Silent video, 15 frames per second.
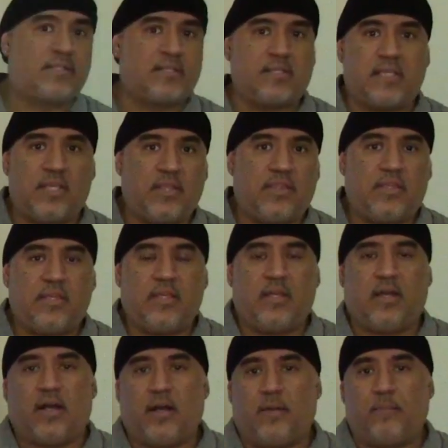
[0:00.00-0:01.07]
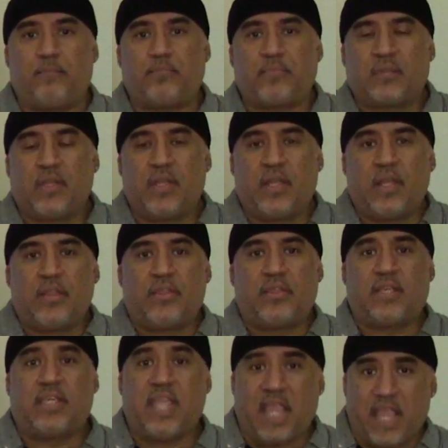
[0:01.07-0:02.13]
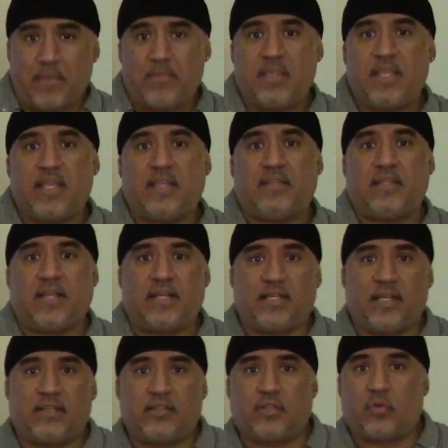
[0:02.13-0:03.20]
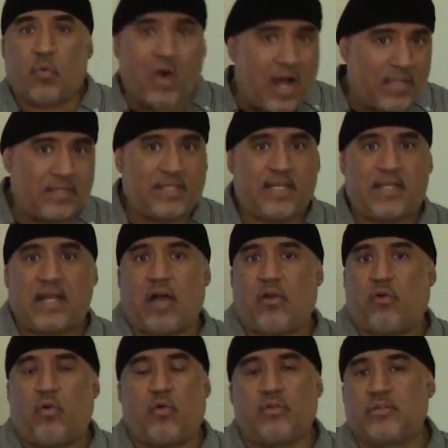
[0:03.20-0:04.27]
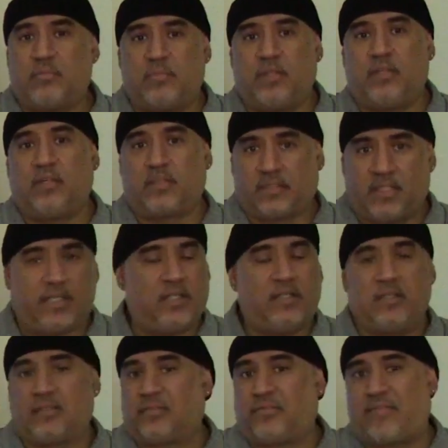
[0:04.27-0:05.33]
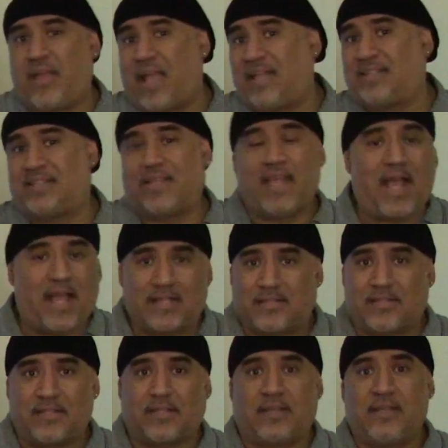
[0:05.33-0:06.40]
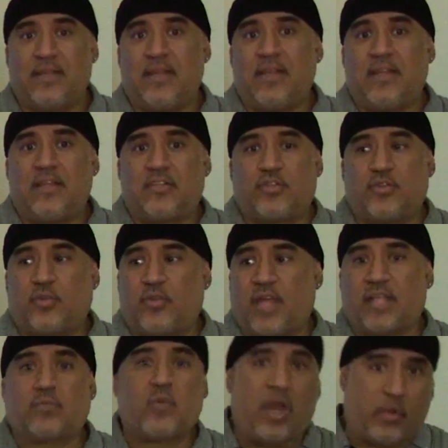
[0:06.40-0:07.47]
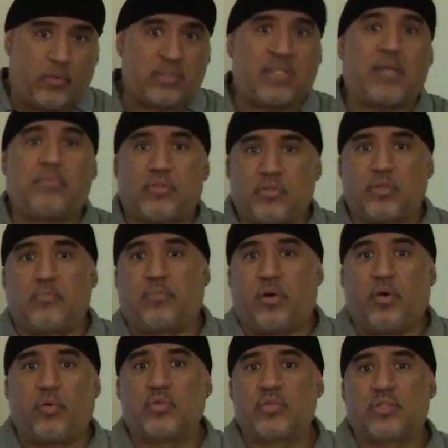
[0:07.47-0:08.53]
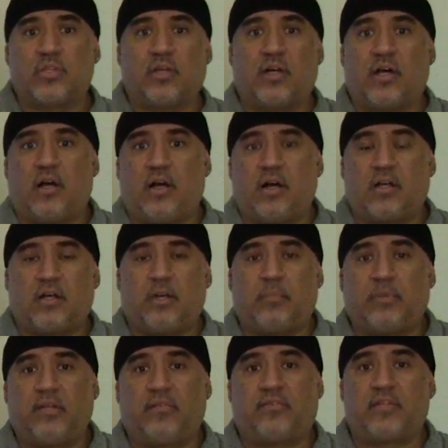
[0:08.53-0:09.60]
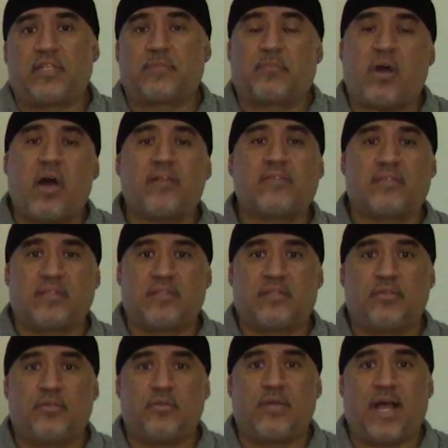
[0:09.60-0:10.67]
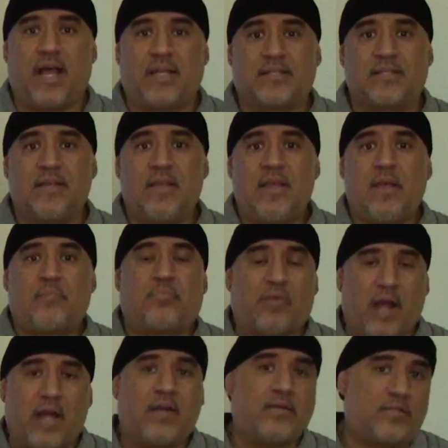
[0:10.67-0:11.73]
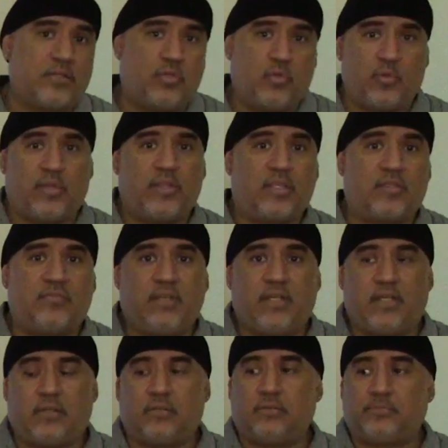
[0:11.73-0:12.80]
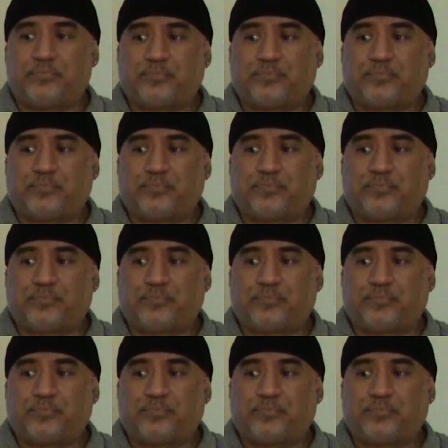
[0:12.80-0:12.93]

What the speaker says: see the gaming and the quality and how awesome it looked, and it looked fantastic. So that's why I was able to post a couple of responses to you guys prior to doing this video,